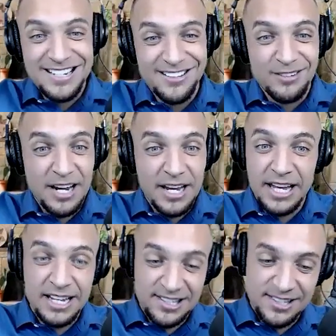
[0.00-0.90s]
right,
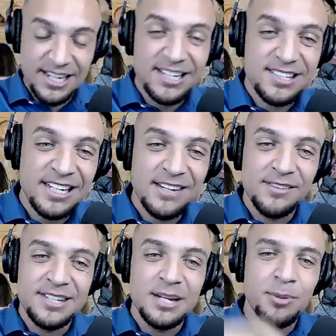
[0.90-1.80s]
it sinks in
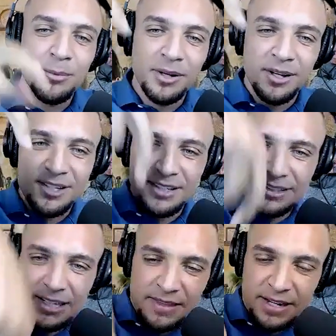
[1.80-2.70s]
even deeper because the
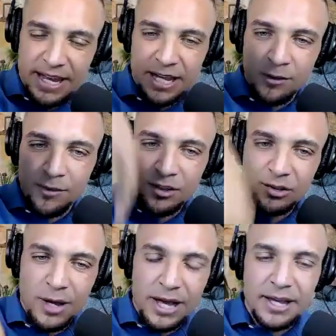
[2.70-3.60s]
teeth are angled
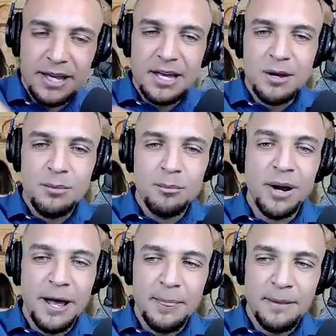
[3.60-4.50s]
this way.
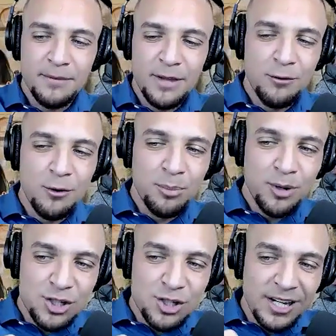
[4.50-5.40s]

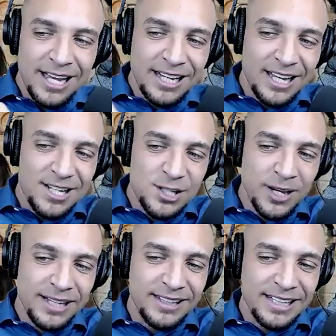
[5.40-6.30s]
But if you
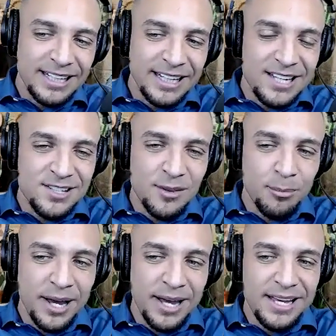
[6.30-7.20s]
push your hand into it and
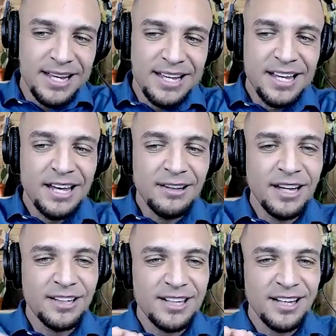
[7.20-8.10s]
lean into the bite,
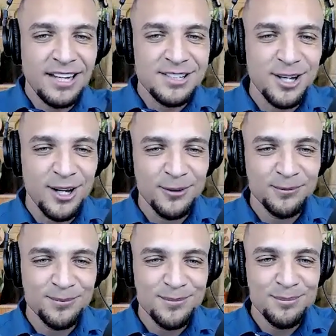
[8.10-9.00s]
it lets
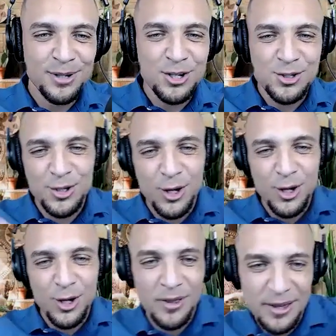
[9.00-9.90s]
go because you go
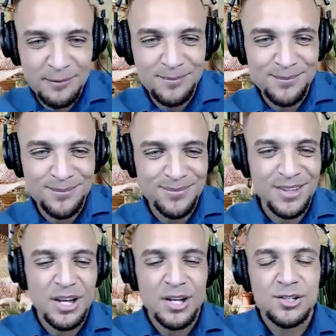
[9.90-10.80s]
with it.
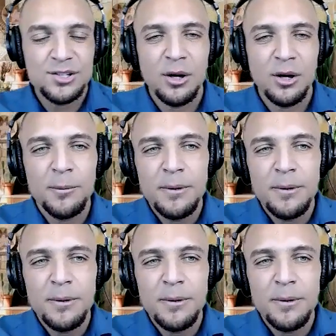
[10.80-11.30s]
So